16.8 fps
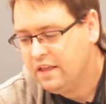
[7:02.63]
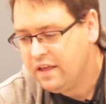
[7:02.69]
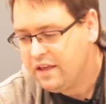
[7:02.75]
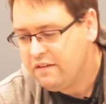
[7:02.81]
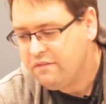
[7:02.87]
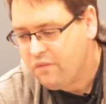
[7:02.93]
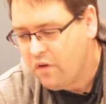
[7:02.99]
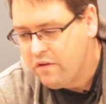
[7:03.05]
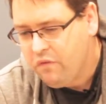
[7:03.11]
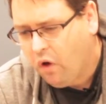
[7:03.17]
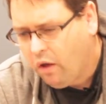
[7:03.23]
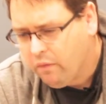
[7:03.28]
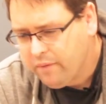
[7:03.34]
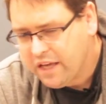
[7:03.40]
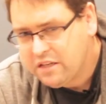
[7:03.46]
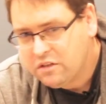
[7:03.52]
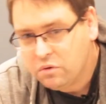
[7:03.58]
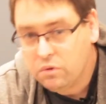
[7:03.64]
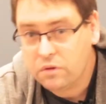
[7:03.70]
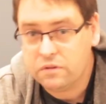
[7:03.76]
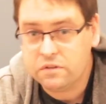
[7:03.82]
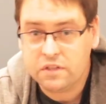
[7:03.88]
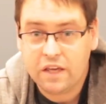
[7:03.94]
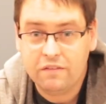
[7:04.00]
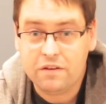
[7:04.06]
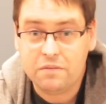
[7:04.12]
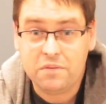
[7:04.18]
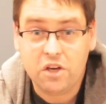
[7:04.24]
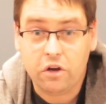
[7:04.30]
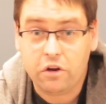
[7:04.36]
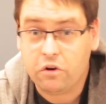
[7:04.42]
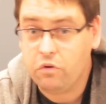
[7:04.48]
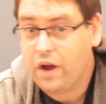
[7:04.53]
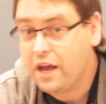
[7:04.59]
If all my tools giving me
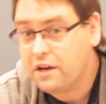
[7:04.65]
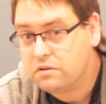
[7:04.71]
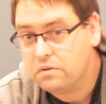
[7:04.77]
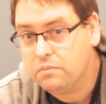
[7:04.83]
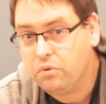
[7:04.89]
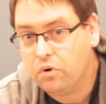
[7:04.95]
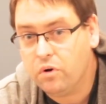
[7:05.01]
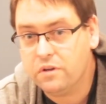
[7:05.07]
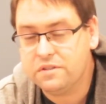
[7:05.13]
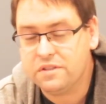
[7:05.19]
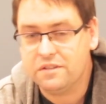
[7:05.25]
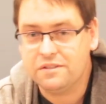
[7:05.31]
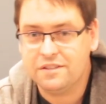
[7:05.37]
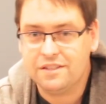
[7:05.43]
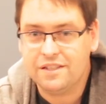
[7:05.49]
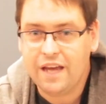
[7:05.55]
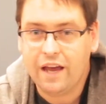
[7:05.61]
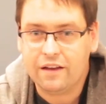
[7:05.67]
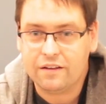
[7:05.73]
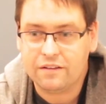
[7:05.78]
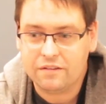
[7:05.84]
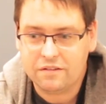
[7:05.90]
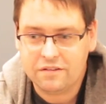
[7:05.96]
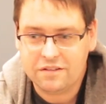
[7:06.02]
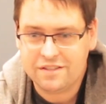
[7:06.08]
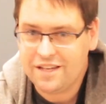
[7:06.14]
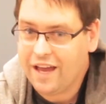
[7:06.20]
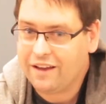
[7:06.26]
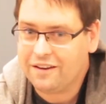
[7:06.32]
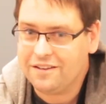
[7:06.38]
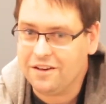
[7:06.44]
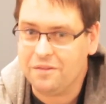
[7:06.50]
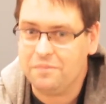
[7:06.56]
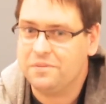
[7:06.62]
are crash reports and
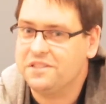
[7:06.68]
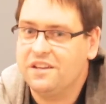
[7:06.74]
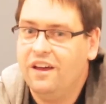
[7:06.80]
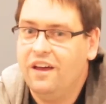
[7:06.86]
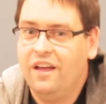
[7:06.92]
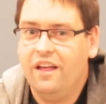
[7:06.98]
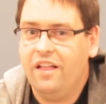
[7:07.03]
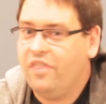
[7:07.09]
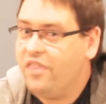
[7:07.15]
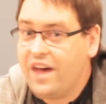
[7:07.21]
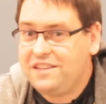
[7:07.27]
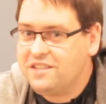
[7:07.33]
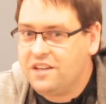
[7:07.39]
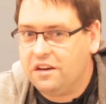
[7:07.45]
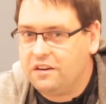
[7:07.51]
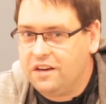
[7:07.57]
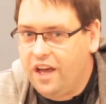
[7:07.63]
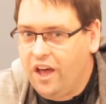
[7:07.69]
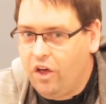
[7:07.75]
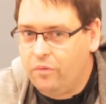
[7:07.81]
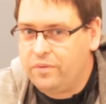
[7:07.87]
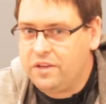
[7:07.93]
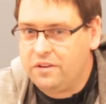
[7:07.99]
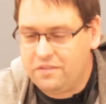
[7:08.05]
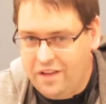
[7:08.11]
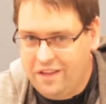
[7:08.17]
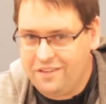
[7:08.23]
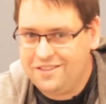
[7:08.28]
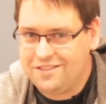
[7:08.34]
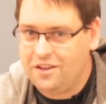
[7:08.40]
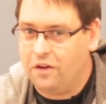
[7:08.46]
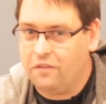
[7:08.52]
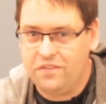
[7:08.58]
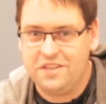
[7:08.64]
stack dumps, that's not gonna help me
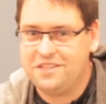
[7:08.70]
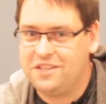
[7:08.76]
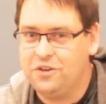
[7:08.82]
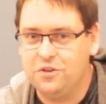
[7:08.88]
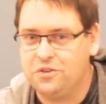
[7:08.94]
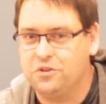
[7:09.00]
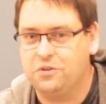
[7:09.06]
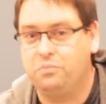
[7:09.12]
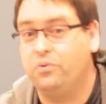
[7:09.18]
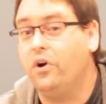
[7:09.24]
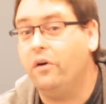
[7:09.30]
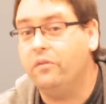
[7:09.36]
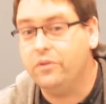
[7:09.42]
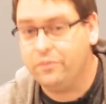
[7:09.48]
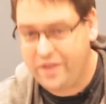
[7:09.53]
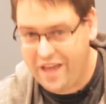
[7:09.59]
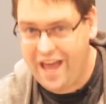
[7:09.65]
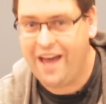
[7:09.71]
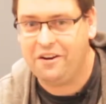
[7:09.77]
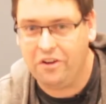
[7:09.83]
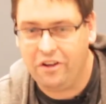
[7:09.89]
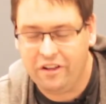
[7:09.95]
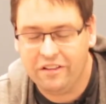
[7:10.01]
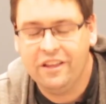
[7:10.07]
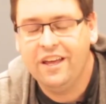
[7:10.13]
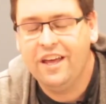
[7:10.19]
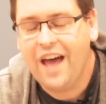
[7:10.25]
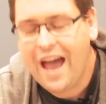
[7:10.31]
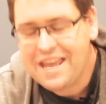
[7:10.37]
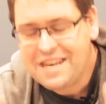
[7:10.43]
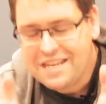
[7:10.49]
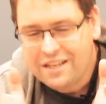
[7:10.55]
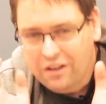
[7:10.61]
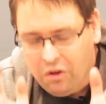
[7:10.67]
solve this user's problem at all.
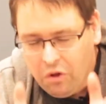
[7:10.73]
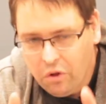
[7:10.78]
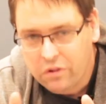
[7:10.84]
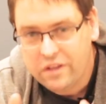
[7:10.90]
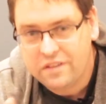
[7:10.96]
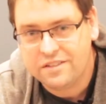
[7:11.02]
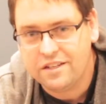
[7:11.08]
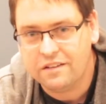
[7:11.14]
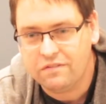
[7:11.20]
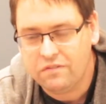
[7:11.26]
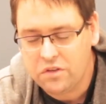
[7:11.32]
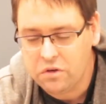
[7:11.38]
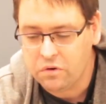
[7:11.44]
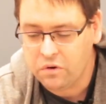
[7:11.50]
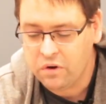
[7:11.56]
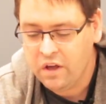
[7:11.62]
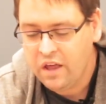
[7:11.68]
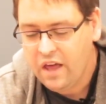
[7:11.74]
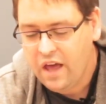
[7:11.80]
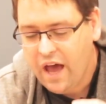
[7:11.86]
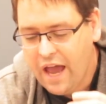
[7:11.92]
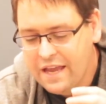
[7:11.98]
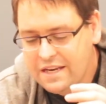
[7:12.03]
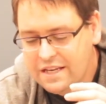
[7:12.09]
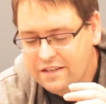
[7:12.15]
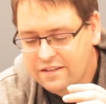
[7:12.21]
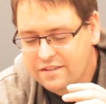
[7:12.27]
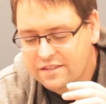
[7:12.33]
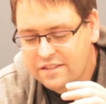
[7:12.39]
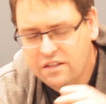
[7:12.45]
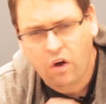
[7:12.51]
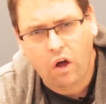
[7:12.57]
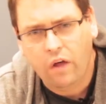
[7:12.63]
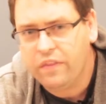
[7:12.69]
I need a holistic view. I need to
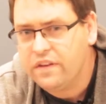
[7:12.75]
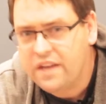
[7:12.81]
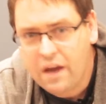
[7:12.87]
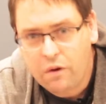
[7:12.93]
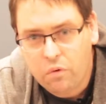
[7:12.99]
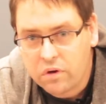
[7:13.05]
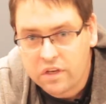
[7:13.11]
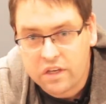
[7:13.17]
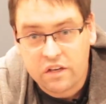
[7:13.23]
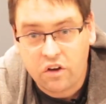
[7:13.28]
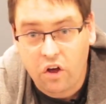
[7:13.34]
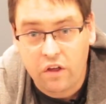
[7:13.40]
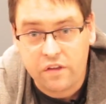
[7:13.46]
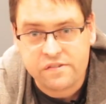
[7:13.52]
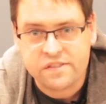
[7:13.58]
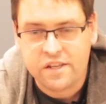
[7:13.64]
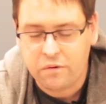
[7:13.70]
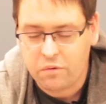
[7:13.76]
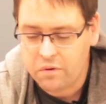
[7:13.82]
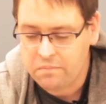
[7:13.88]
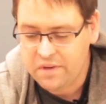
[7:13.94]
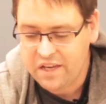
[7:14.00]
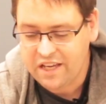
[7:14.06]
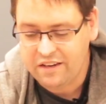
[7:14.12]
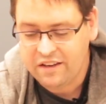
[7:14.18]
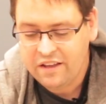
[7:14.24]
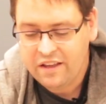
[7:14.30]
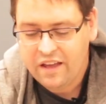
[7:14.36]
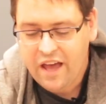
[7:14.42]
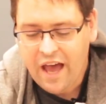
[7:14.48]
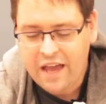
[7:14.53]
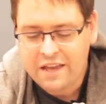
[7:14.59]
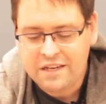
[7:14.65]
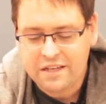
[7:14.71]
see all the networking calls that were made.
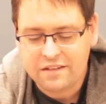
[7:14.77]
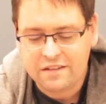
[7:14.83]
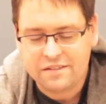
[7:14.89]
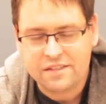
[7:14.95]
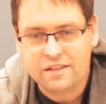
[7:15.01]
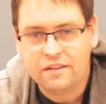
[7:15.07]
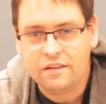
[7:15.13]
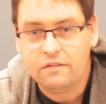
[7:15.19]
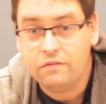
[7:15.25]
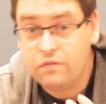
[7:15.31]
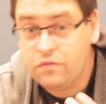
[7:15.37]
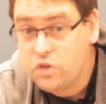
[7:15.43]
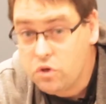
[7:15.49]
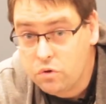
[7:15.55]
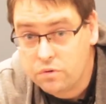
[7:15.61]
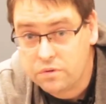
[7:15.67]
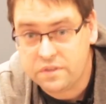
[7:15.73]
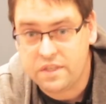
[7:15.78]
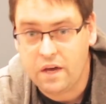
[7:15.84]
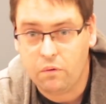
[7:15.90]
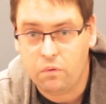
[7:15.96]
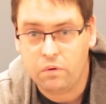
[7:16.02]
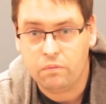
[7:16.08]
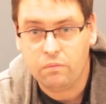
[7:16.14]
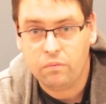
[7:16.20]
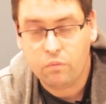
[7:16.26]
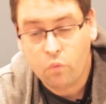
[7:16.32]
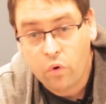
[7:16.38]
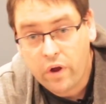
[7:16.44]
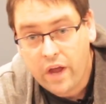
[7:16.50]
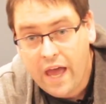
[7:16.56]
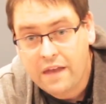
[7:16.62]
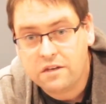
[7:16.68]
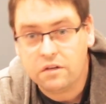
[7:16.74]
I need to see the views that
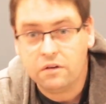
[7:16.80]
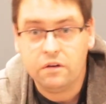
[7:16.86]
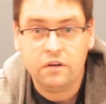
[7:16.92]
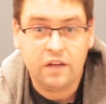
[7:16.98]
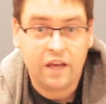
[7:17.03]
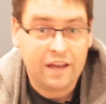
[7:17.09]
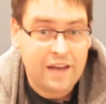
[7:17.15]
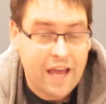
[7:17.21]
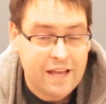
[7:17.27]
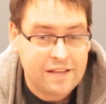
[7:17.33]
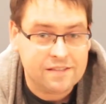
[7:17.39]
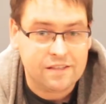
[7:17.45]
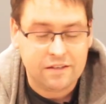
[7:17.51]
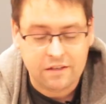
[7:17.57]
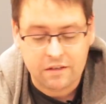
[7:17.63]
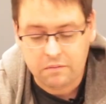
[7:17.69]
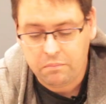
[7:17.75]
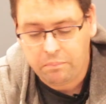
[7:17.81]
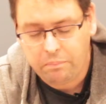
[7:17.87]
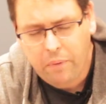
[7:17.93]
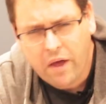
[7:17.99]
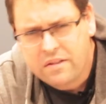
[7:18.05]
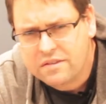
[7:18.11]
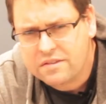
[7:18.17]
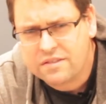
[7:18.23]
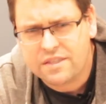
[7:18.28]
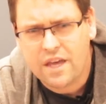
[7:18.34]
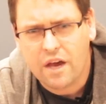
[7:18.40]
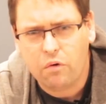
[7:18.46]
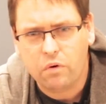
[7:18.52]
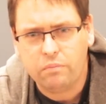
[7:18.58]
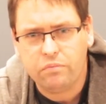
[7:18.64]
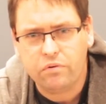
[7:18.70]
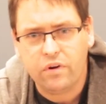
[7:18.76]
were entered and exited, buttons that
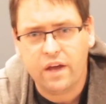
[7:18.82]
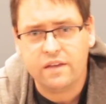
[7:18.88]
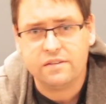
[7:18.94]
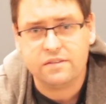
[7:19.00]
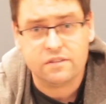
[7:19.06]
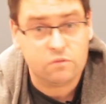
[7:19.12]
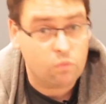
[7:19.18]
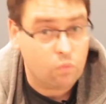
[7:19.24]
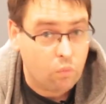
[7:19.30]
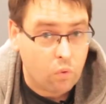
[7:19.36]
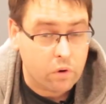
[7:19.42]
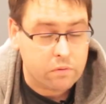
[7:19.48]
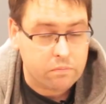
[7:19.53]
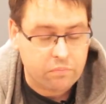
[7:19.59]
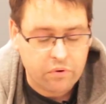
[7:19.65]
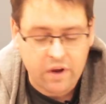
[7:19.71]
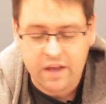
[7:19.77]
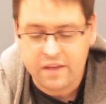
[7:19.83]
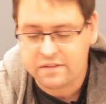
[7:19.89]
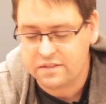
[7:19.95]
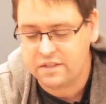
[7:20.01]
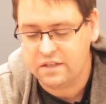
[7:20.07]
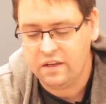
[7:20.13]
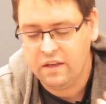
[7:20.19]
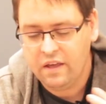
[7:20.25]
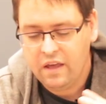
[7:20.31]
were pressed, weren't pressed.